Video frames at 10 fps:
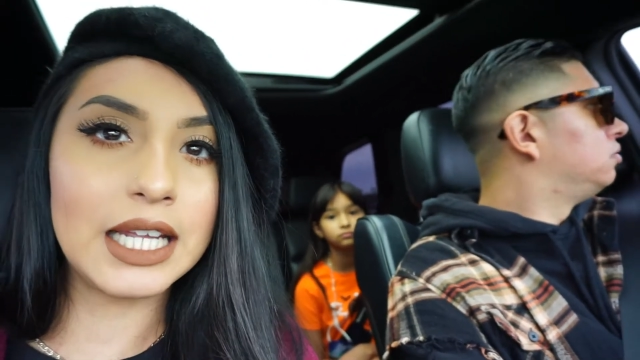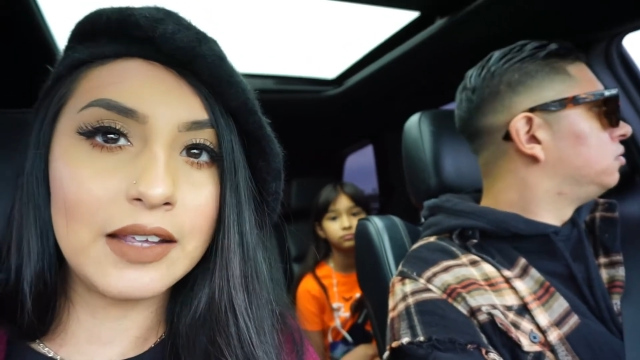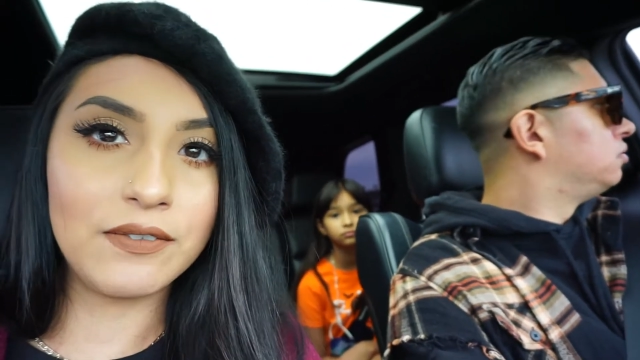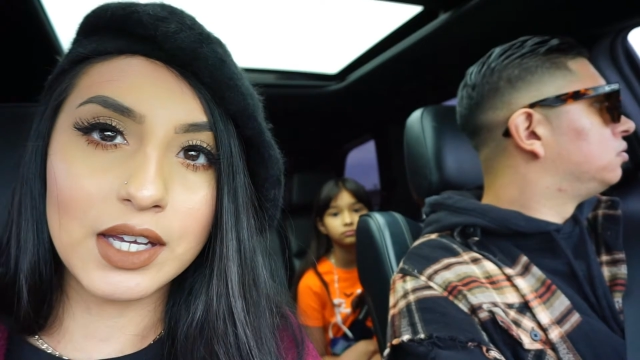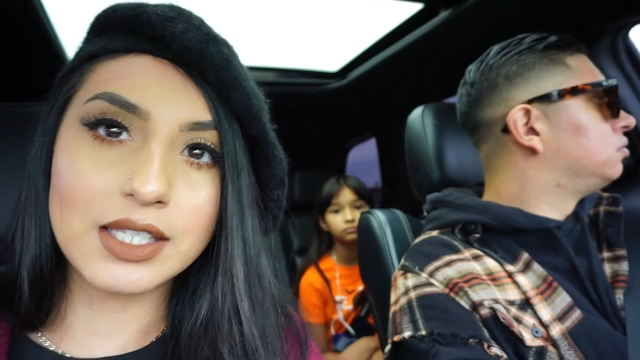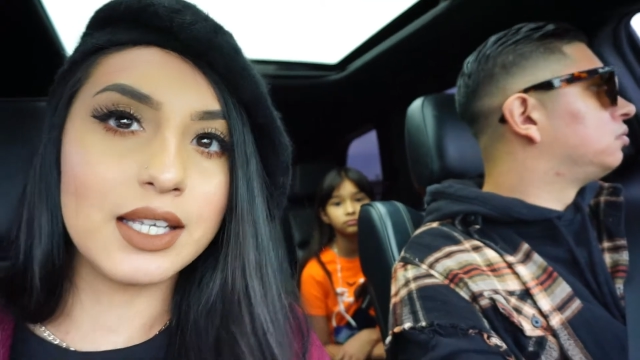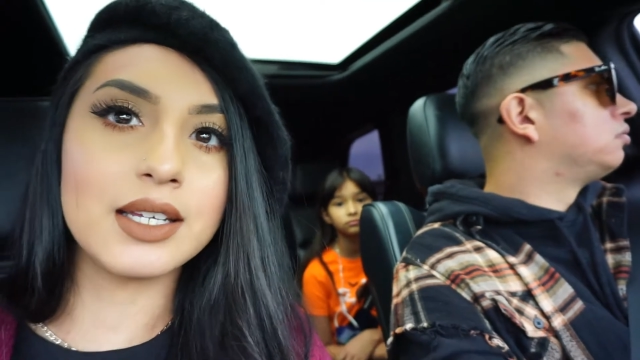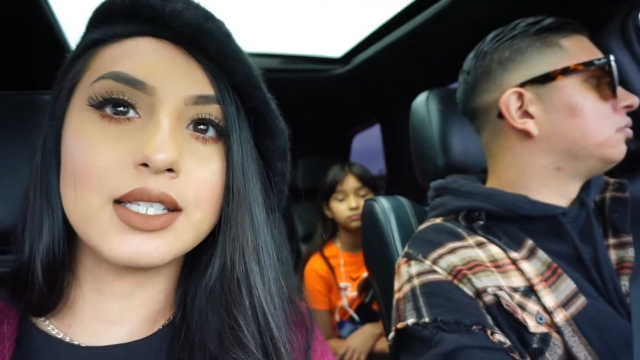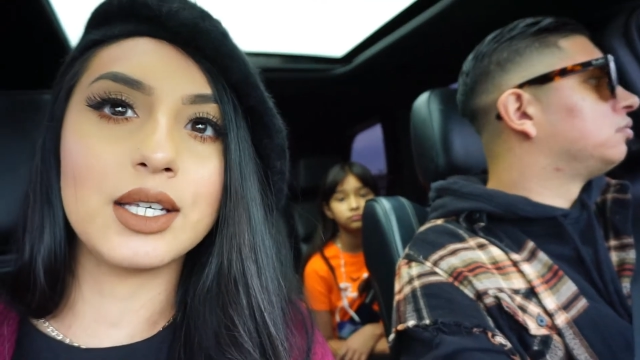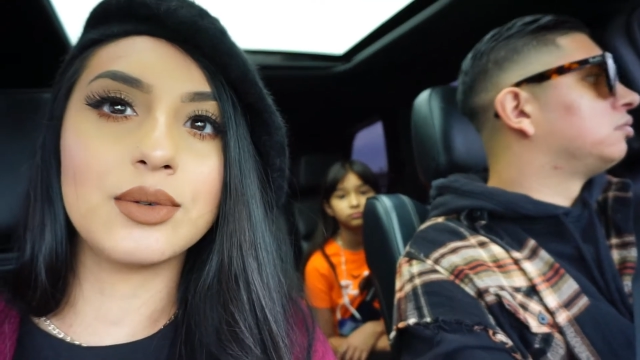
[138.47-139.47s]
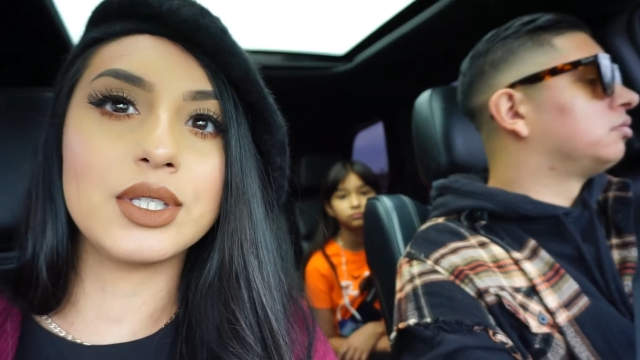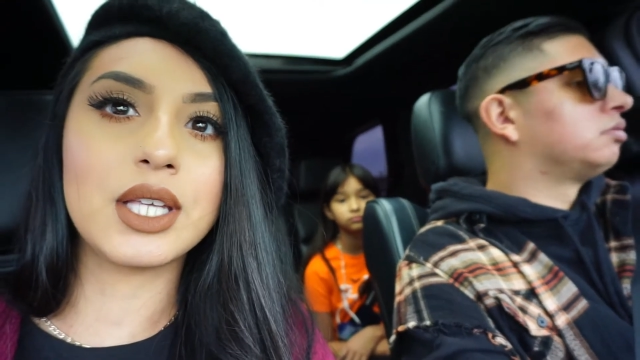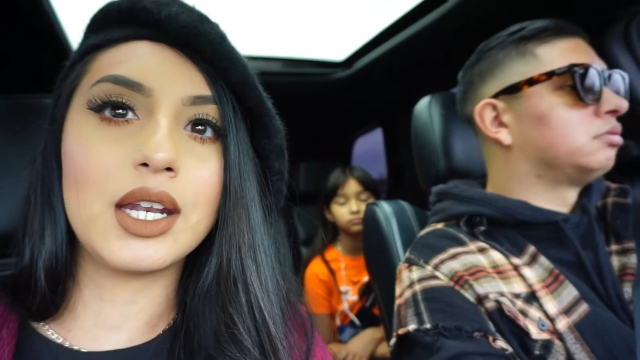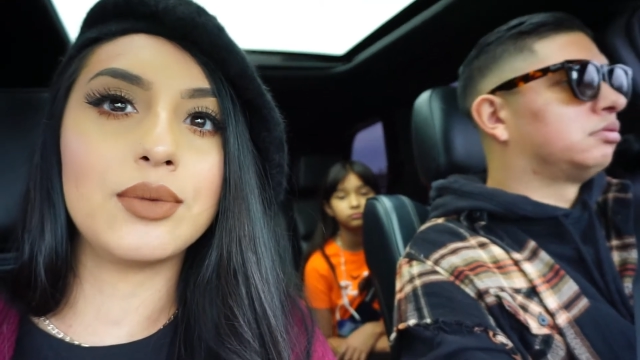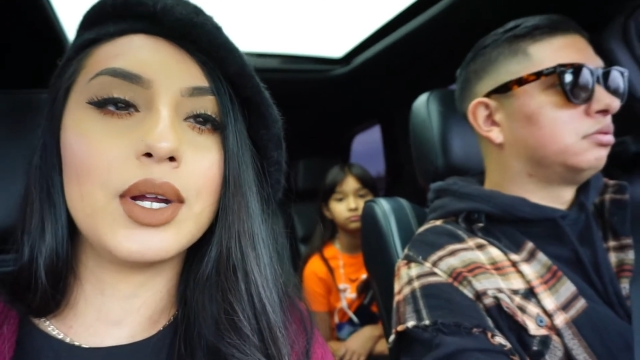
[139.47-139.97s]
Speaker 1: getting fussy because he was
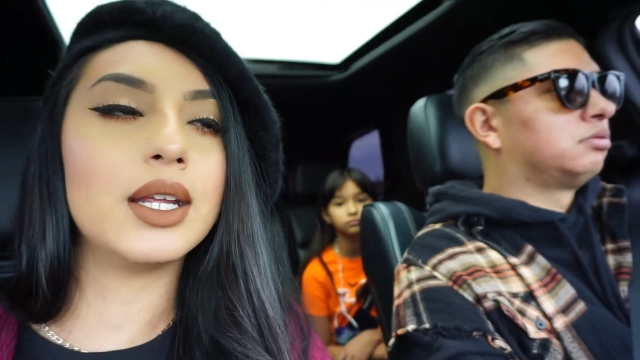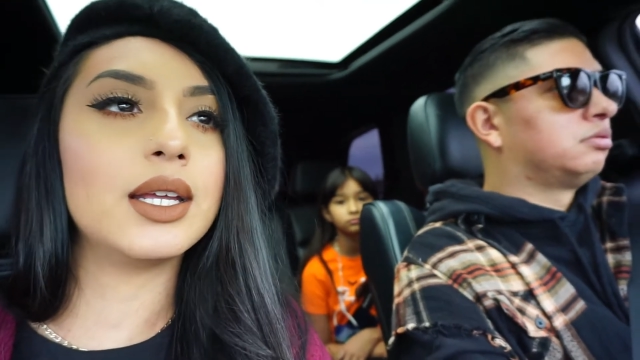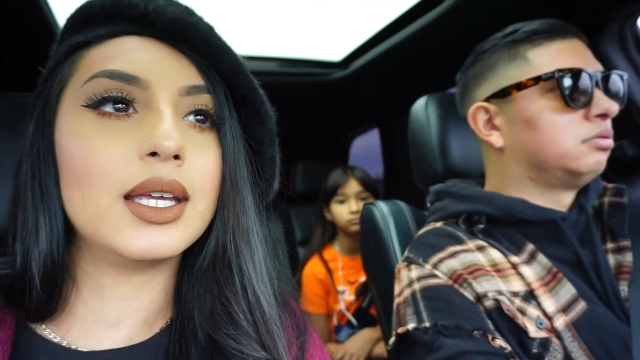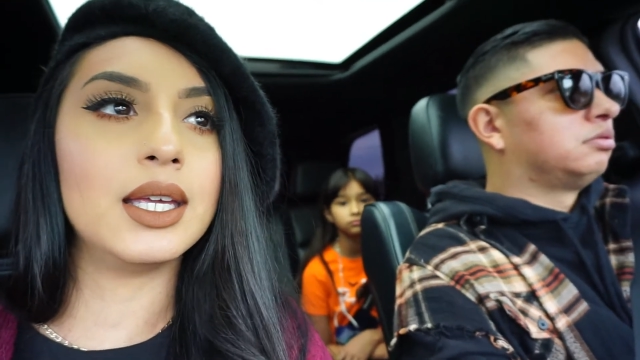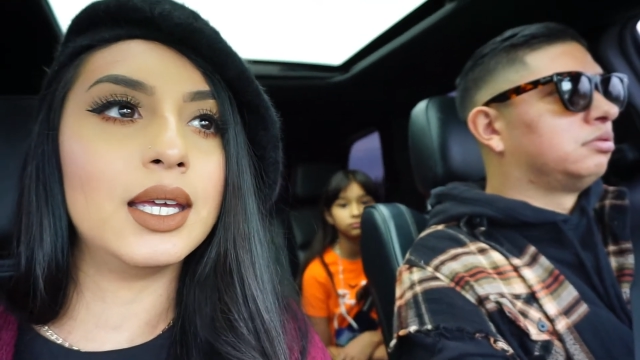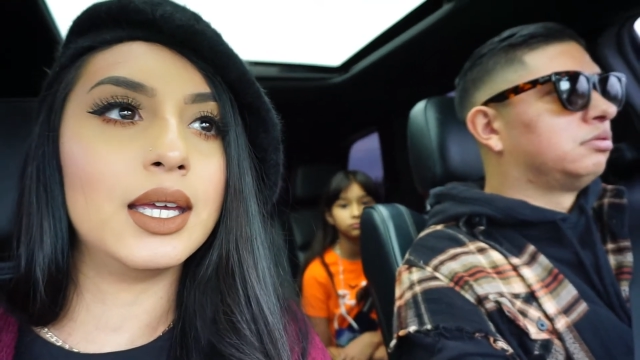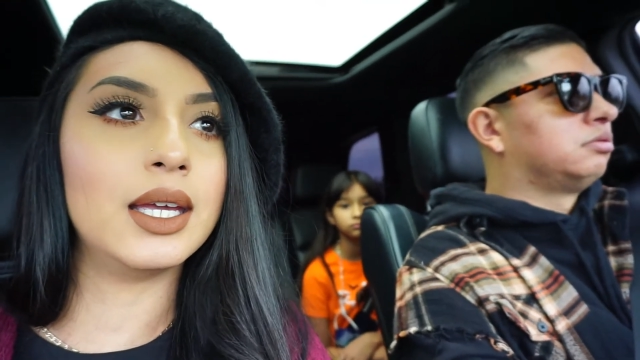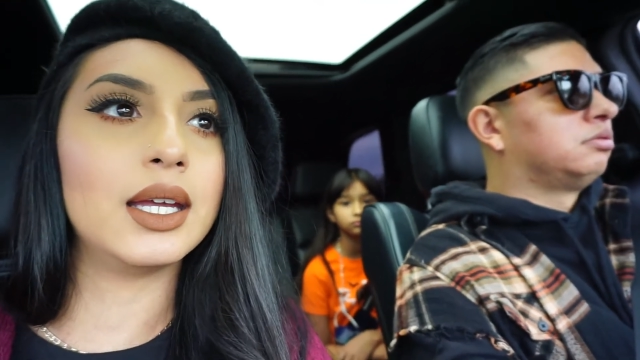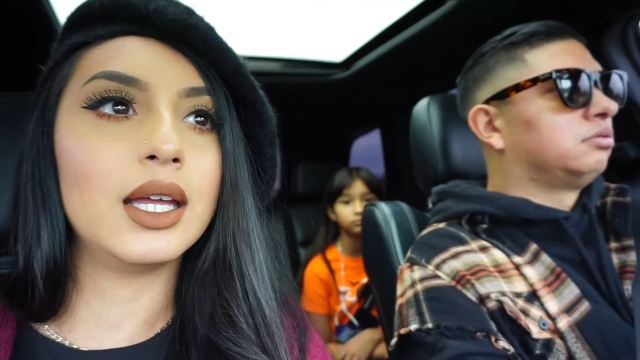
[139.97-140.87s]
getting ready to eat